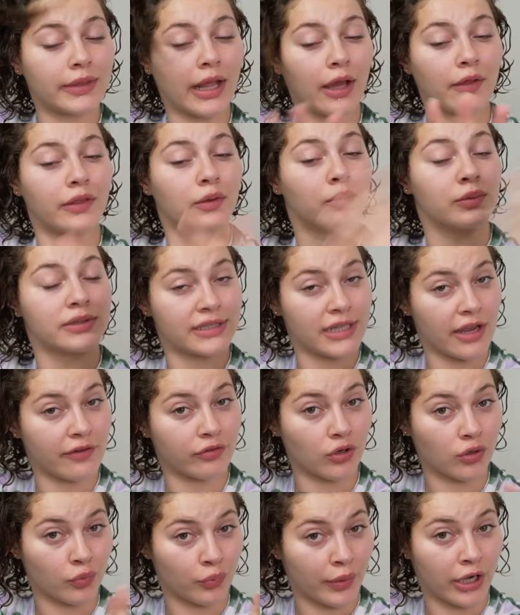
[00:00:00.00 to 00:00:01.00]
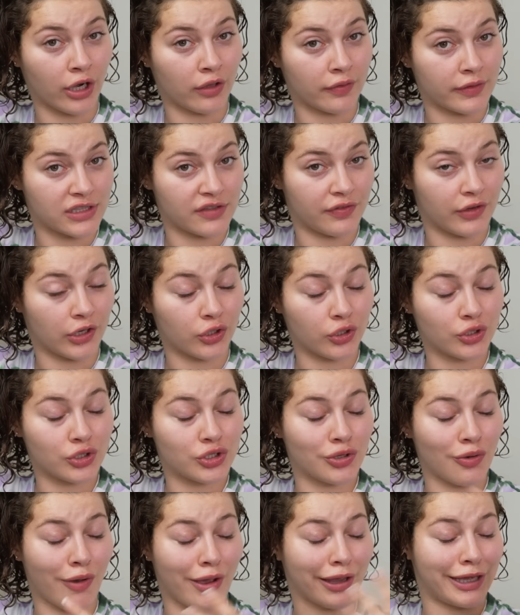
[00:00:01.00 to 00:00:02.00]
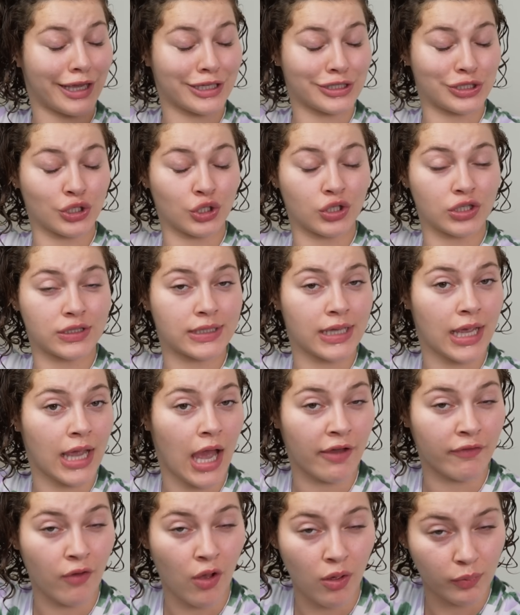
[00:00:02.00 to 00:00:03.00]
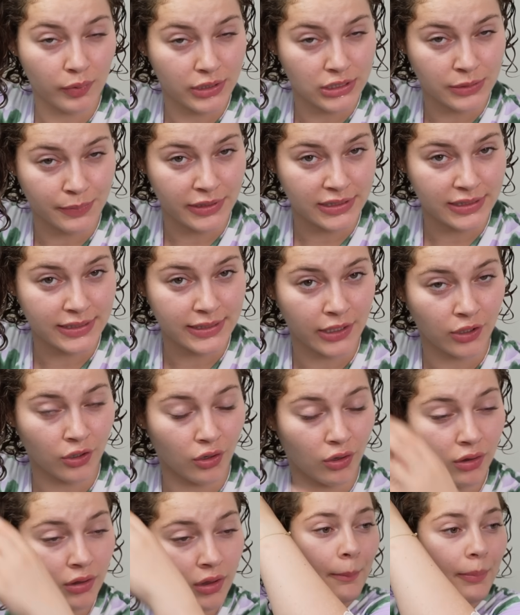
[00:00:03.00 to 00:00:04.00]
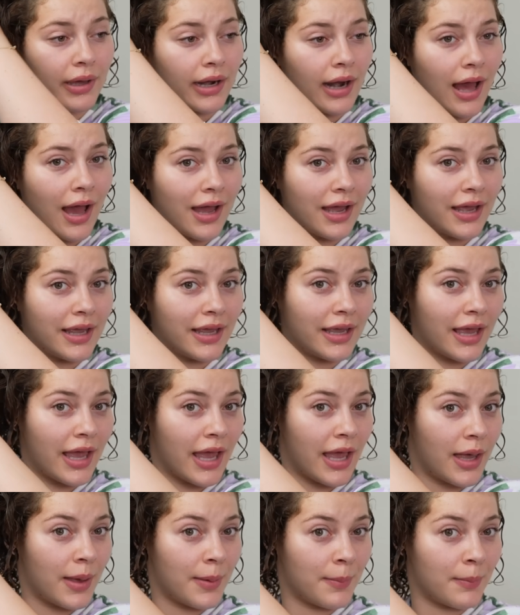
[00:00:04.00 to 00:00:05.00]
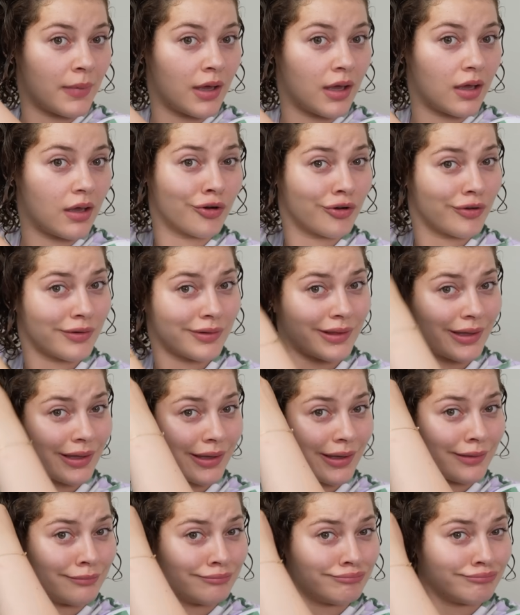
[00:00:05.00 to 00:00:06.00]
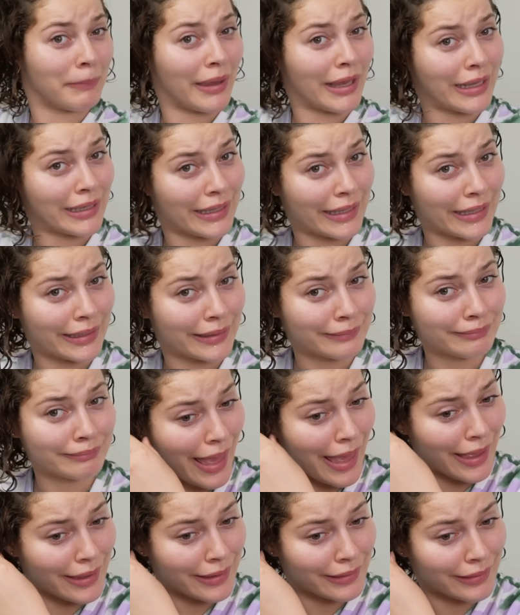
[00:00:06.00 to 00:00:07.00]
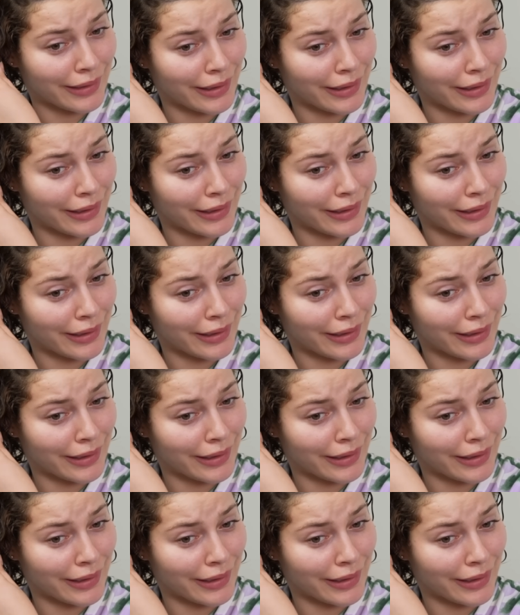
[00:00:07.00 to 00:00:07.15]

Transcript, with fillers: Now, there was never a ring on this finger, so I guess you could say I've always been single, but I am currently mingling and